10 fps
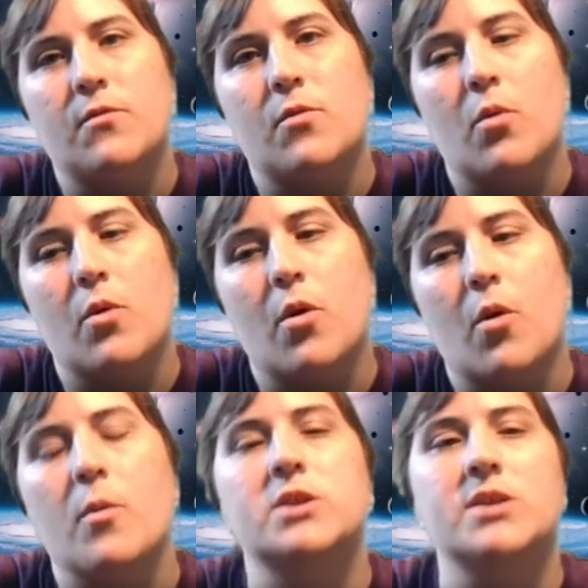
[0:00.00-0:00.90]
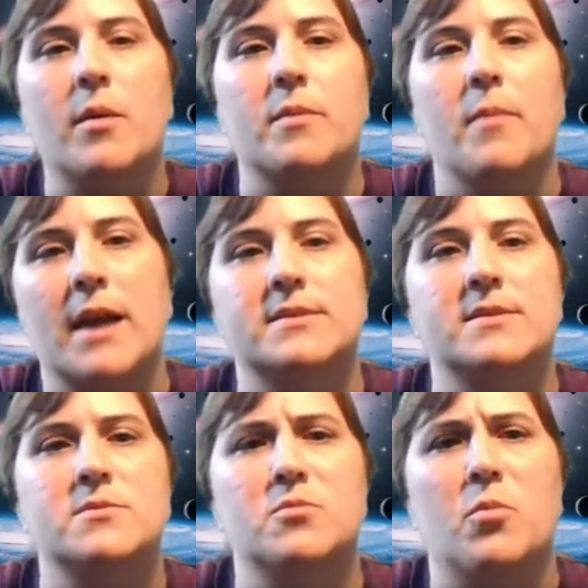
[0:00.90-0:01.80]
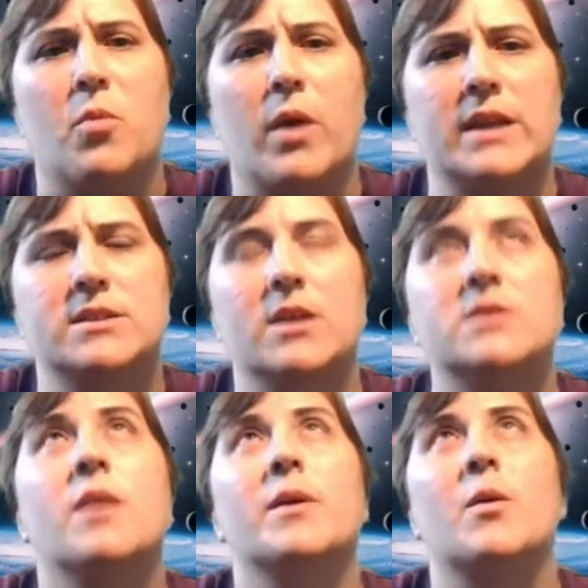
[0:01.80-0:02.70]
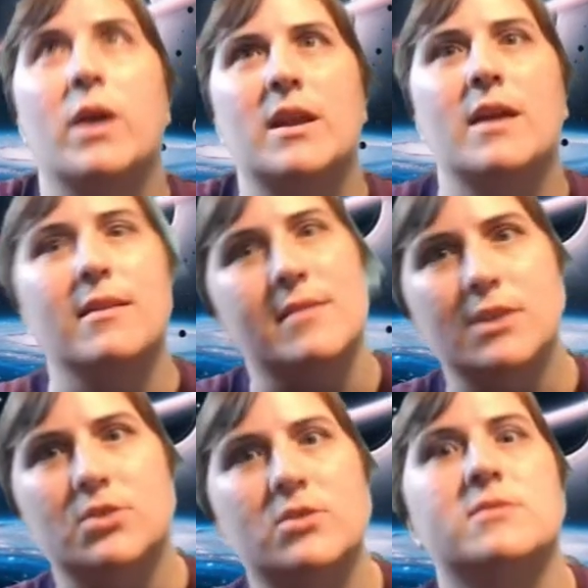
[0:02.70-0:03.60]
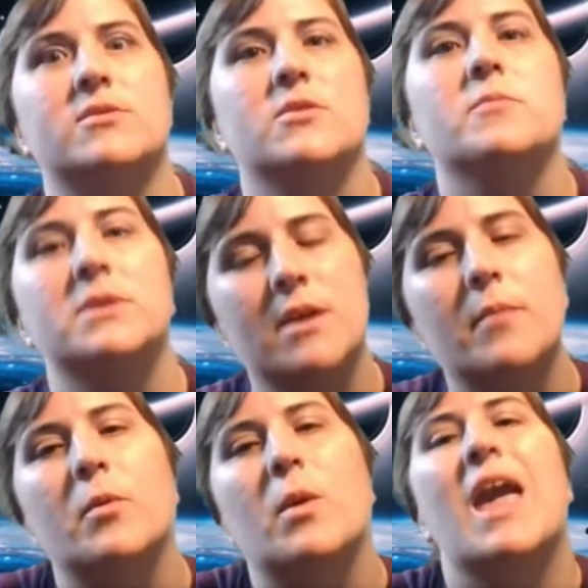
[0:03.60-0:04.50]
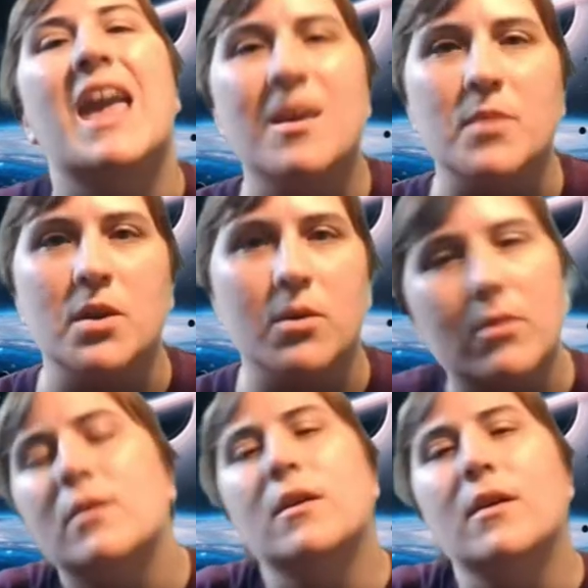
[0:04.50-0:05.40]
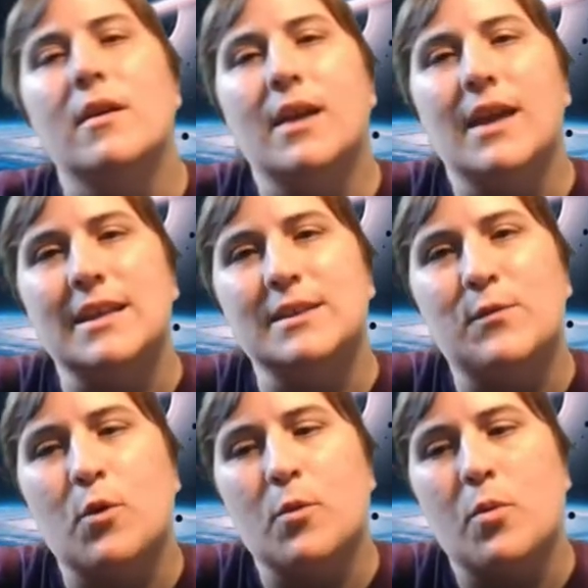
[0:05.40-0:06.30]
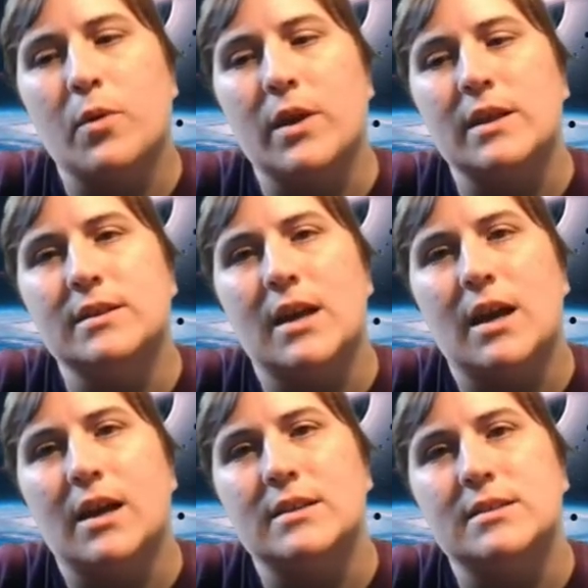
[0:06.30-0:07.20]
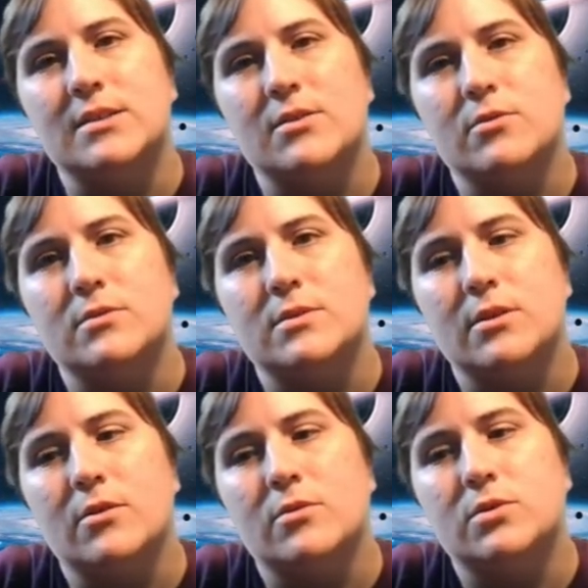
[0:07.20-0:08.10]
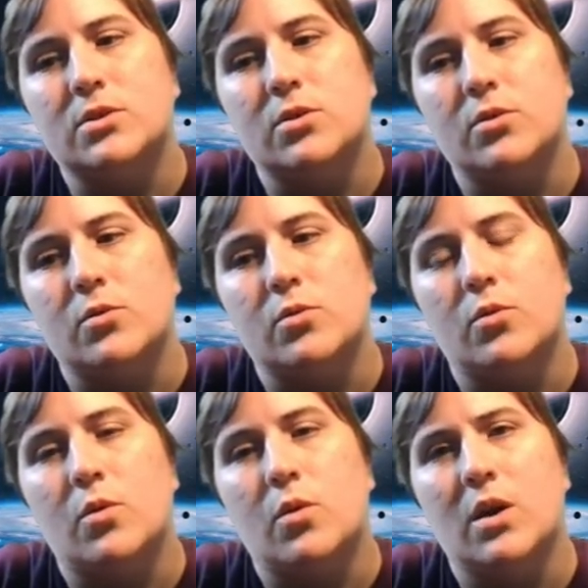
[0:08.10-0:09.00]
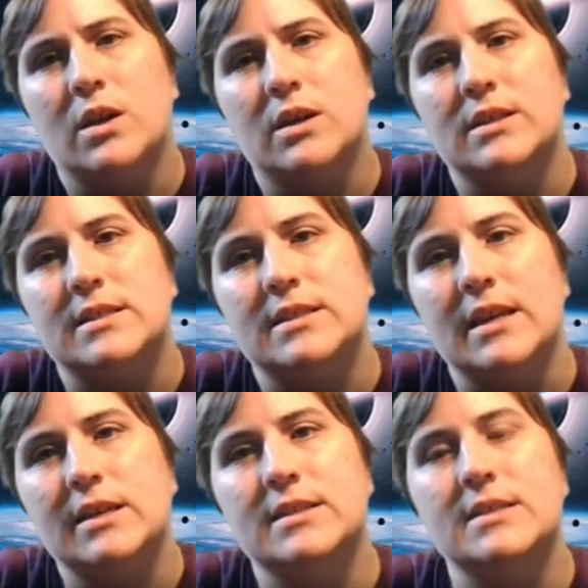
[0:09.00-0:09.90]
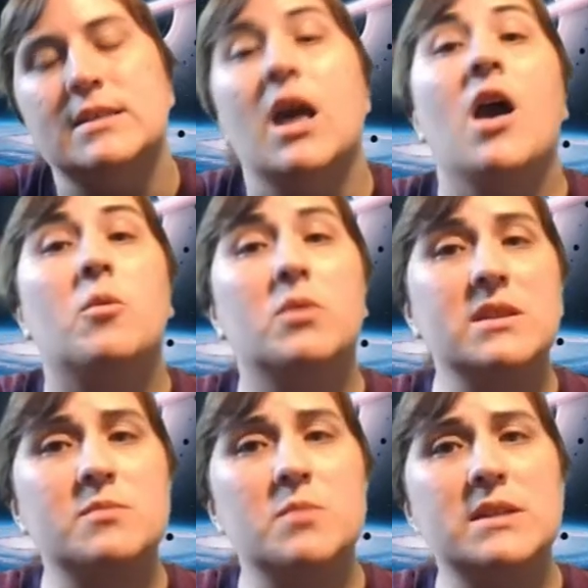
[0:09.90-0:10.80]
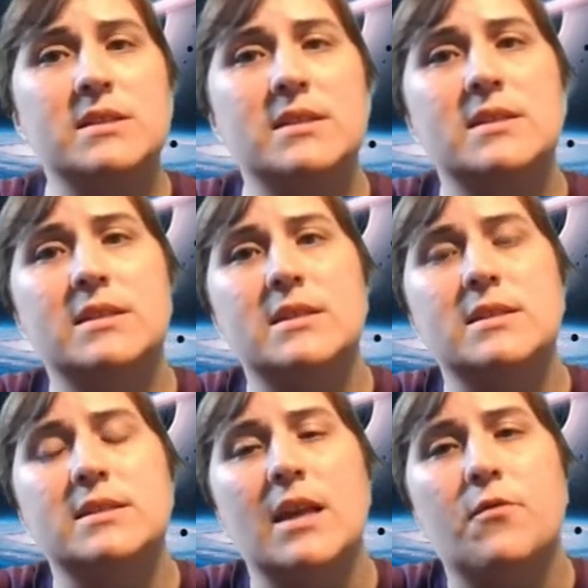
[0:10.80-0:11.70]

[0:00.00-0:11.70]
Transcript: atomic weight, I think that's just the term, atomic weight, AMU, is 4.0026. And what this means is this is